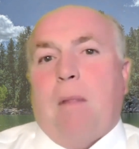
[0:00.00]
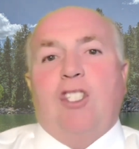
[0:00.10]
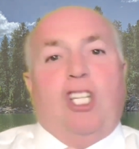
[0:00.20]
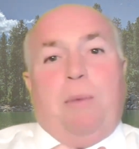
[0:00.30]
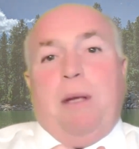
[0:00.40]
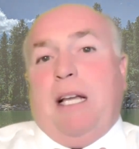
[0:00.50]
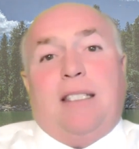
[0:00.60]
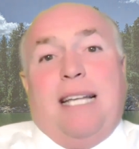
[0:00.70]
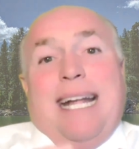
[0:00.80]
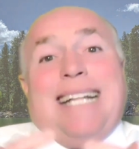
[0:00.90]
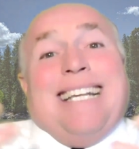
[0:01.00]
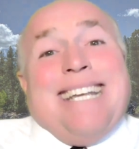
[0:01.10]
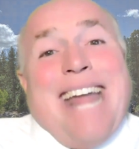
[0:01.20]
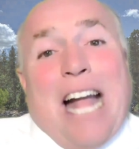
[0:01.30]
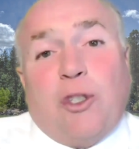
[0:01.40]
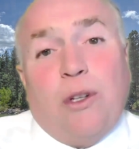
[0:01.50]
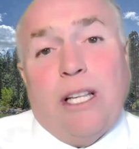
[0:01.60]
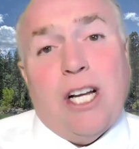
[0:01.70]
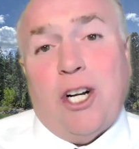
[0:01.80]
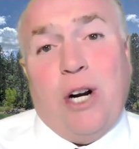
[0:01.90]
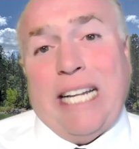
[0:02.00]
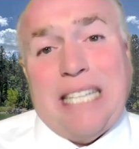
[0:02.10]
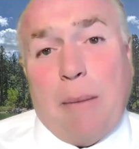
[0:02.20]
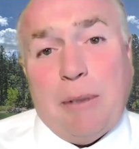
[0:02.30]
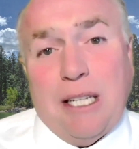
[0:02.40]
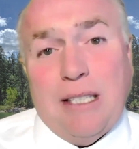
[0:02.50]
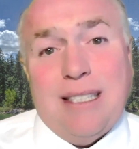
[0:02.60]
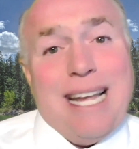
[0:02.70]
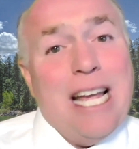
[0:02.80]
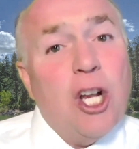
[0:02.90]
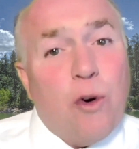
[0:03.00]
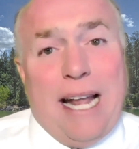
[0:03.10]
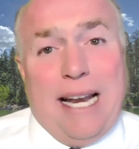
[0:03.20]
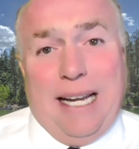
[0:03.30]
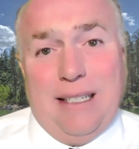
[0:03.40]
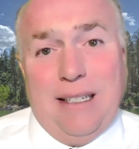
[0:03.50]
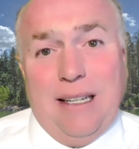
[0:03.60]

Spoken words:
just because it's a naturally occurring substance in granite.